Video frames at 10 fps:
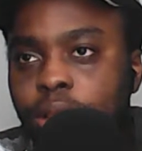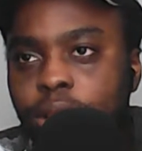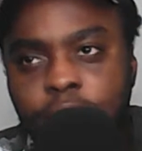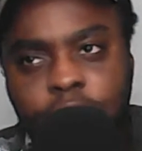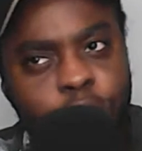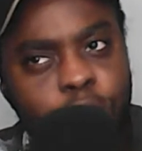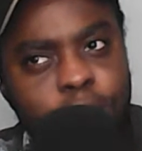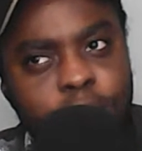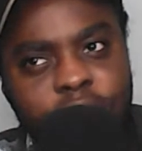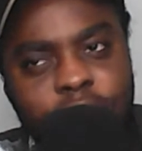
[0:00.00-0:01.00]
Let's hope
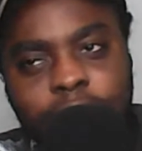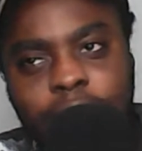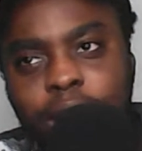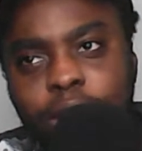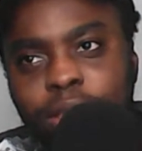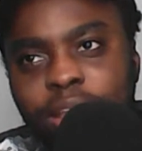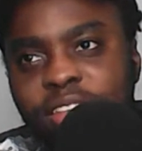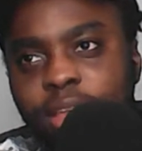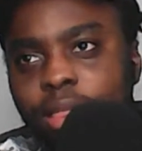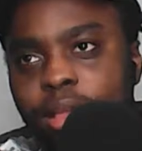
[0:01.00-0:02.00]
he was on the line. Do they
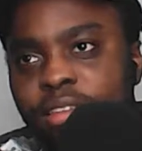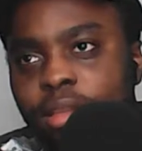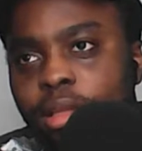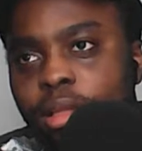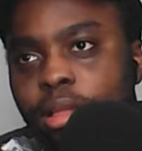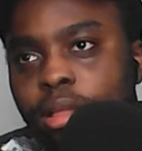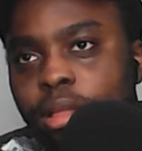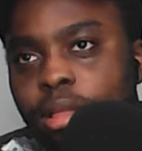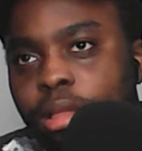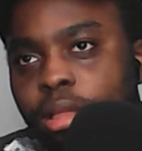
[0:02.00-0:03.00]
check that here?
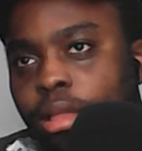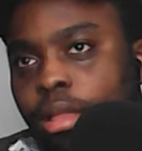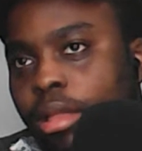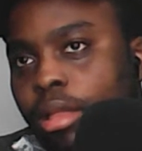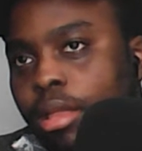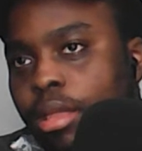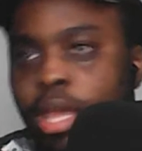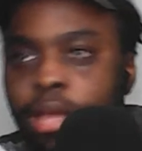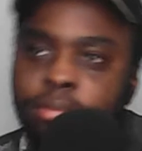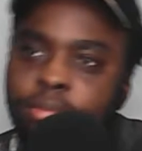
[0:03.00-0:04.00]

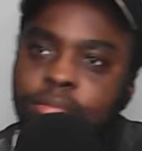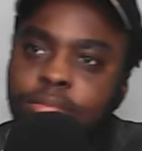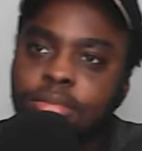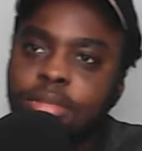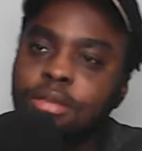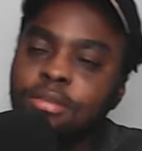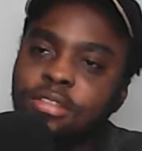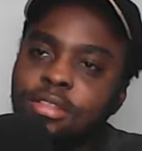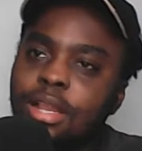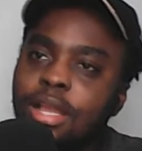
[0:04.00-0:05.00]
Yeah, he was
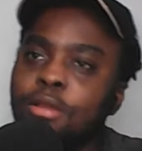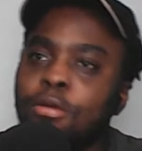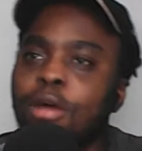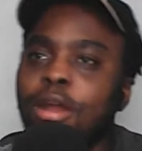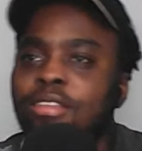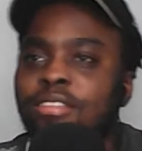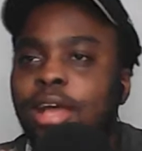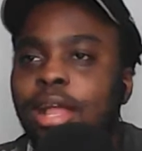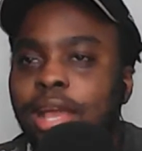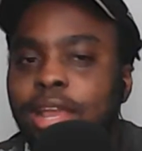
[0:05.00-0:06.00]
on the line. No worries.
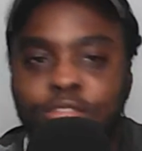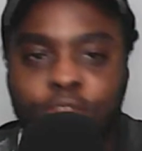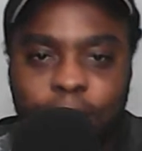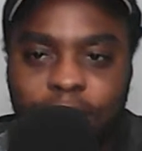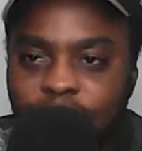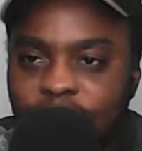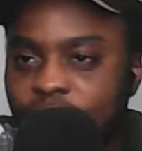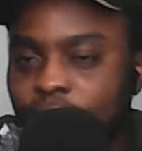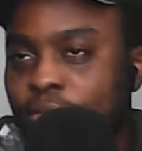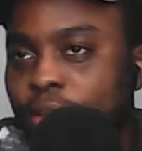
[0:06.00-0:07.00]
KARL 2 penalty
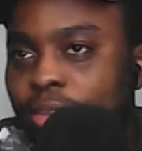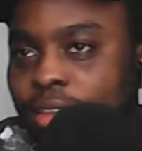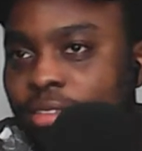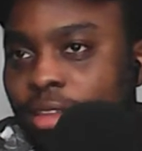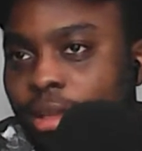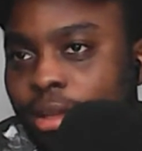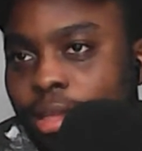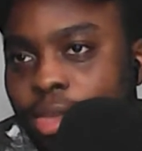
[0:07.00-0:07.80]
saves. Fantastic.